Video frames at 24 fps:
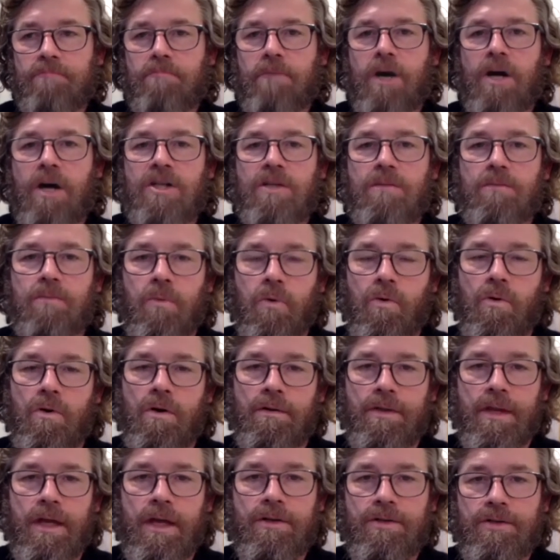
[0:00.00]
much more
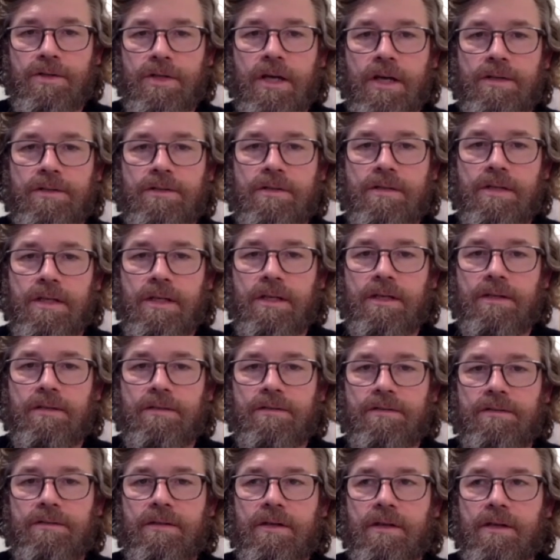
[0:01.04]
than just
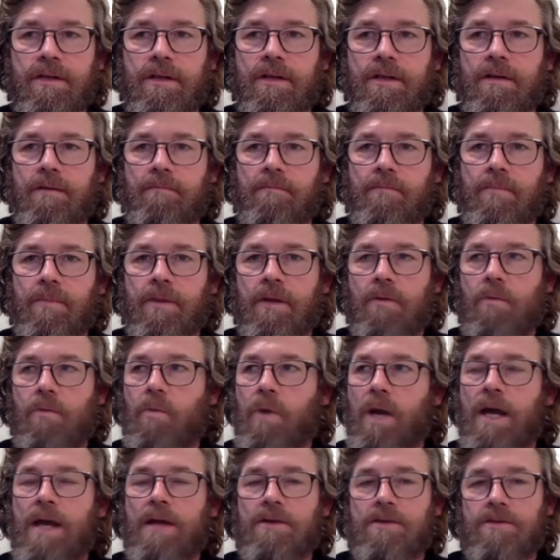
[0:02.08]
these
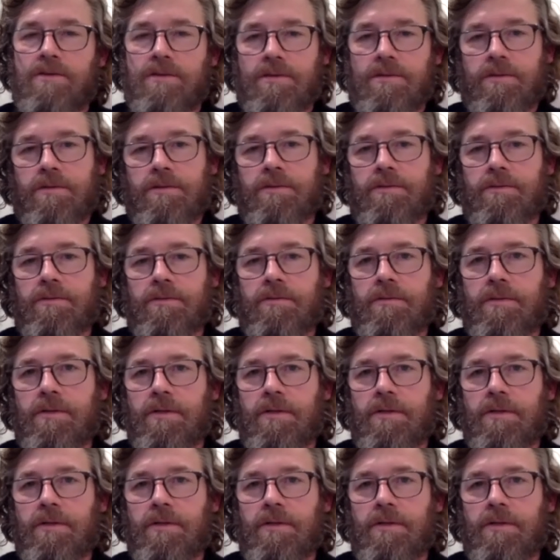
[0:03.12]
ways to